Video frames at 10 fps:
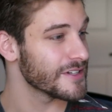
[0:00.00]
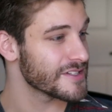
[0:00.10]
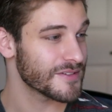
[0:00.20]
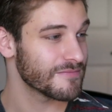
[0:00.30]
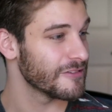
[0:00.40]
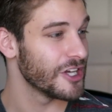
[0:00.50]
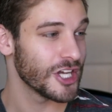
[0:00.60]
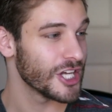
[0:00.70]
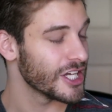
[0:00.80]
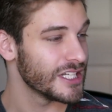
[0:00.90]
looks
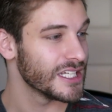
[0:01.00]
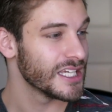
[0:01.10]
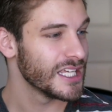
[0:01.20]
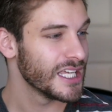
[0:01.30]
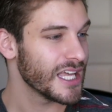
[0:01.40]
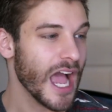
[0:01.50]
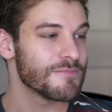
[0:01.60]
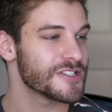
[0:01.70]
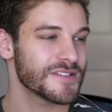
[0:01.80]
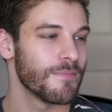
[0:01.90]
good.
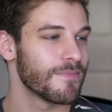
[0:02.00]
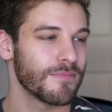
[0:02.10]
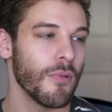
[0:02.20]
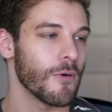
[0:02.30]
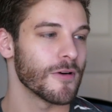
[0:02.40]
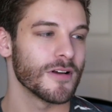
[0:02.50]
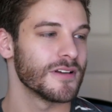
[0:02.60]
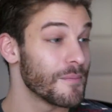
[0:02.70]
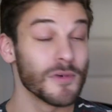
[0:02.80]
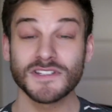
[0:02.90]
I'm just
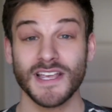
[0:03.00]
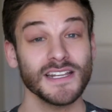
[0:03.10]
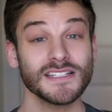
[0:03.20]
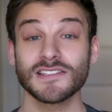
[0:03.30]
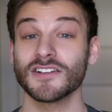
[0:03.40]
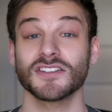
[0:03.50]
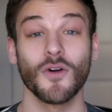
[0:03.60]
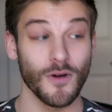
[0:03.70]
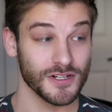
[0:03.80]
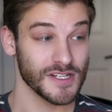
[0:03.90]
bored. Mercedes looks
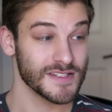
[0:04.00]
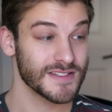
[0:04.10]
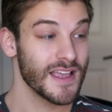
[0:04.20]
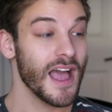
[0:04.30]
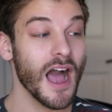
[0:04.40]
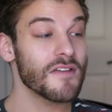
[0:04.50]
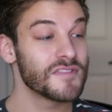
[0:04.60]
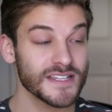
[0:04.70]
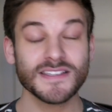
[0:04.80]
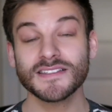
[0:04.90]
gorgeous.
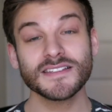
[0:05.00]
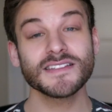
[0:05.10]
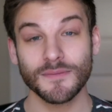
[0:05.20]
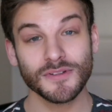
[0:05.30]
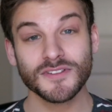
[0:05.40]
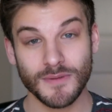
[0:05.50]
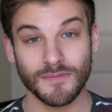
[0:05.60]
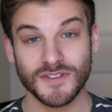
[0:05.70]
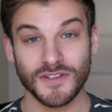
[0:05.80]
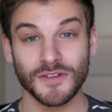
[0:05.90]
This is a simple
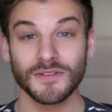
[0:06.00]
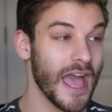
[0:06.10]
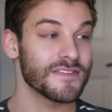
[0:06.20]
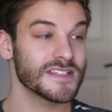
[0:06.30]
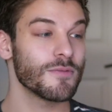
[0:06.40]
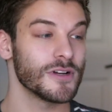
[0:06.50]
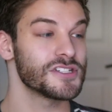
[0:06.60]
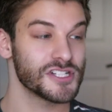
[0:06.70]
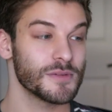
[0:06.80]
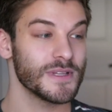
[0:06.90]
swimsuit. At this
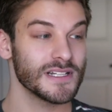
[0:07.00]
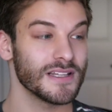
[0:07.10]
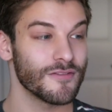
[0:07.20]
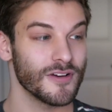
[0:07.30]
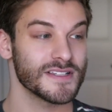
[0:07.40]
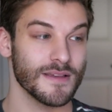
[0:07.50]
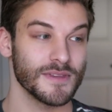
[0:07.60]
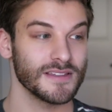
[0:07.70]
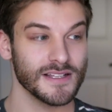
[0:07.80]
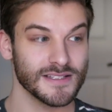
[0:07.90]
point, she should be delivering
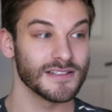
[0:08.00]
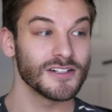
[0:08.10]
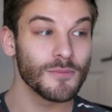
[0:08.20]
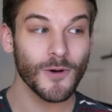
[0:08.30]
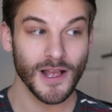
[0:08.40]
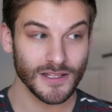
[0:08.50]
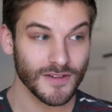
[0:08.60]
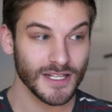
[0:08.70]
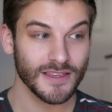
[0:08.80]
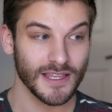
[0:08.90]
something that's a little more
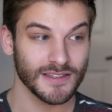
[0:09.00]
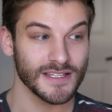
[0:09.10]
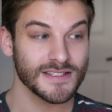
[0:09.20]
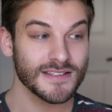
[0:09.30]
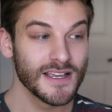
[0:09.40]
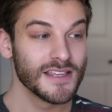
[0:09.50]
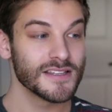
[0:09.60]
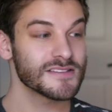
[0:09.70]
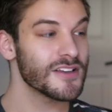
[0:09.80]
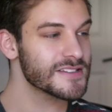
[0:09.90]
elevated than this.
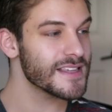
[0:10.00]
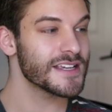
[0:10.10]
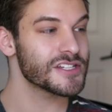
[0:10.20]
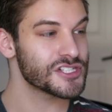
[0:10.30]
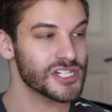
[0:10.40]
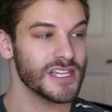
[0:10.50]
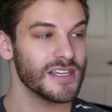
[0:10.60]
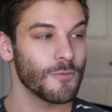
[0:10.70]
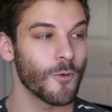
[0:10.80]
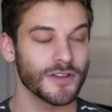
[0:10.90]
This looks like
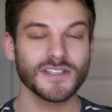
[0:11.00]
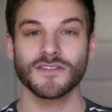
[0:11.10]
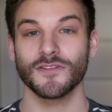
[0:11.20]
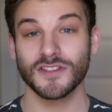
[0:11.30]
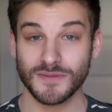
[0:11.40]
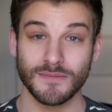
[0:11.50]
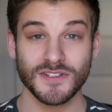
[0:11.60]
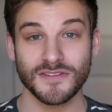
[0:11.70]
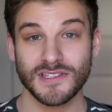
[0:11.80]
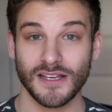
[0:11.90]
she wore this for the
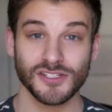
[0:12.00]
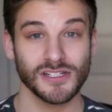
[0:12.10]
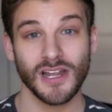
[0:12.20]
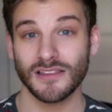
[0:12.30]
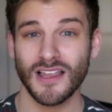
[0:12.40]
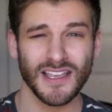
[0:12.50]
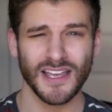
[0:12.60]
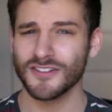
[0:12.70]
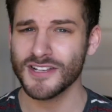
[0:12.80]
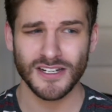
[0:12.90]
swimsuit section on like
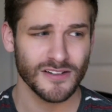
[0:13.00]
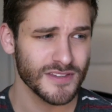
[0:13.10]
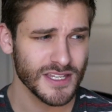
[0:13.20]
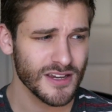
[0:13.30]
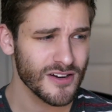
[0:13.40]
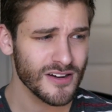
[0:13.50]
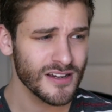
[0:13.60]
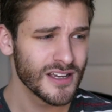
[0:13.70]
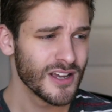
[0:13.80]
Entertainer of the Year